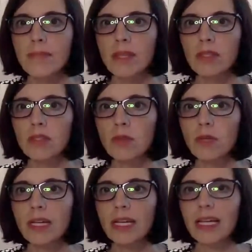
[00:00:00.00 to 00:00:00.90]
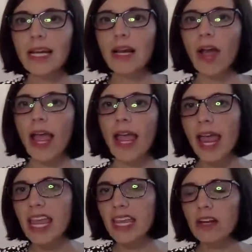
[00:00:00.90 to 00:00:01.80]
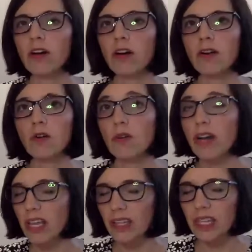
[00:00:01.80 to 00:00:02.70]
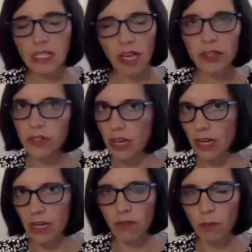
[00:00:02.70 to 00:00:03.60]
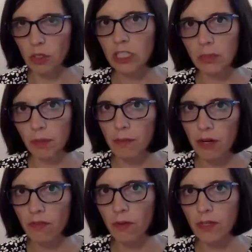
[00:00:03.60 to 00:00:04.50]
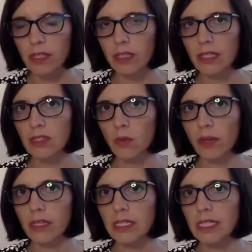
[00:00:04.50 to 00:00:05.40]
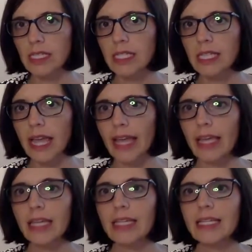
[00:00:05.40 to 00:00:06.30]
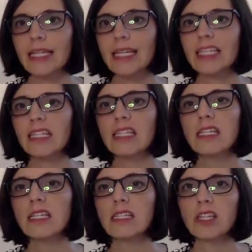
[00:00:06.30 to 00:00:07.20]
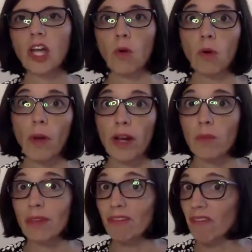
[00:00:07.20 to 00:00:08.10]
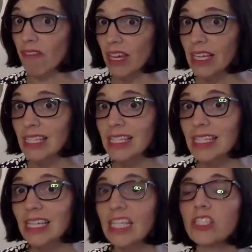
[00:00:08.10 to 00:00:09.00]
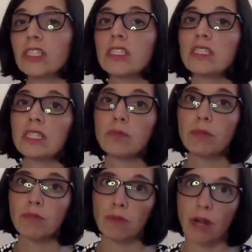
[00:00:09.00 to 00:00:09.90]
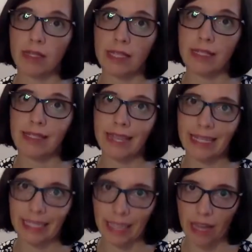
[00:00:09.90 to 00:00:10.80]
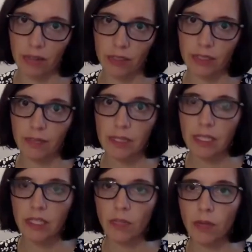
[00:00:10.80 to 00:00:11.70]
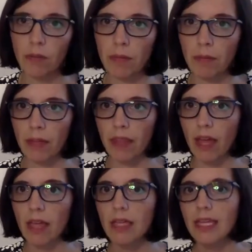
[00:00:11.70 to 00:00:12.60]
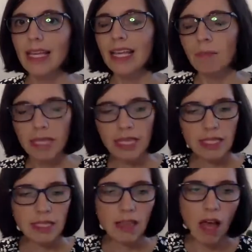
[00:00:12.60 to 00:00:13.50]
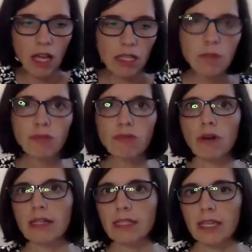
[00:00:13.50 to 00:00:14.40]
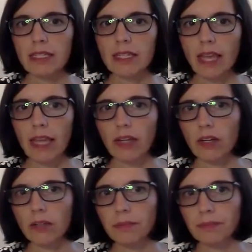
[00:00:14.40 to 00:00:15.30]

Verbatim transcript: So anger or any of these other negative emotions, but I'm going to focus on this one today, it doesn't need to go away or be fixed. It just needs to be processed and allowed. Let me tell you what I mean by that. Because it's unprocessed anger